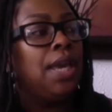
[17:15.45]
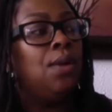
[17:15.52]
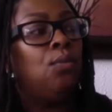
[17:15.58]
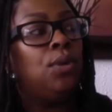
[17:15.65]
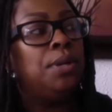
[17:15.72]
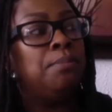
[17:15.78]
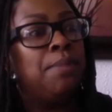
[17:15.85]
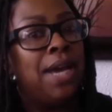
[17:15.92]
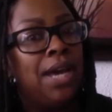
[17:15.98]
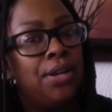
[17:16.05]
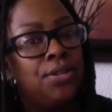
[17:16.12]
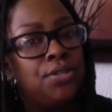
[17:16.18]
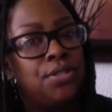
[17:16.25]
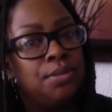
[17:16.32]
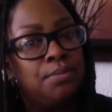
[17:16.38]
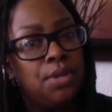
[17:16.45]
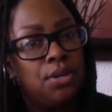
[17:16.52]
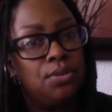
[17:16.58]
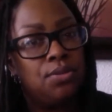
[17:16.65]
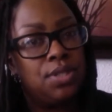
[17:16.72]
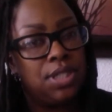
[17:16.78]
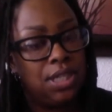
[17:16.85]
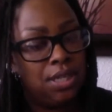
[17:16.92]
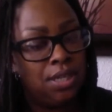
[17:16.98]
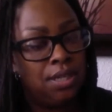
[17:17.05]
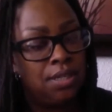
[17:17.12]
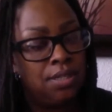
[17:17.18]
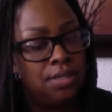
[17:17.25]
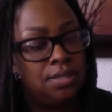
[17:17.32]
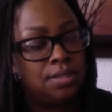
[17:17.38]
And what matters the most
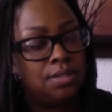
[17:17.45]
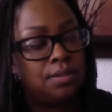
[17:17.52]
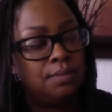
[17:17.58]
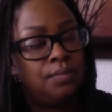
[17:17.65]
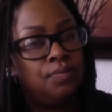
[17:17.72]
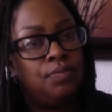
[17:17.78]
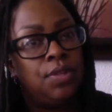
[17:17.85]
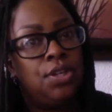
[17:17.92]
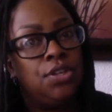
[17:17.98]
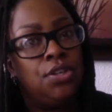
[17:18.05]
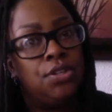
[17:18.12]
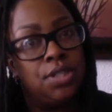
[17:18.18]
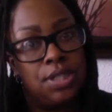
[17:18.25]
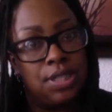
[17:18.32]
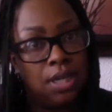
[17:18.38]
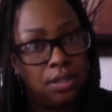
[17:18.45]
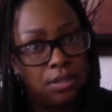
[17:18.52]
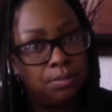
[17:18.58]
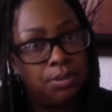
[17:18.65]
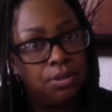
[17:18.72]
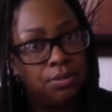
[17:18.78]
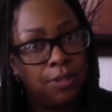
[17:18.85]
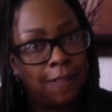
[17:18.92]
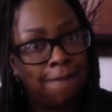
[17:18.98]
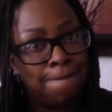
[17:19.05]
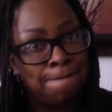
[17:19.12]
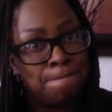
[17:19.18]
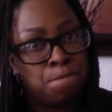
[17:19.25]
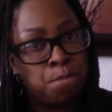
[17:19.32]
is your deductible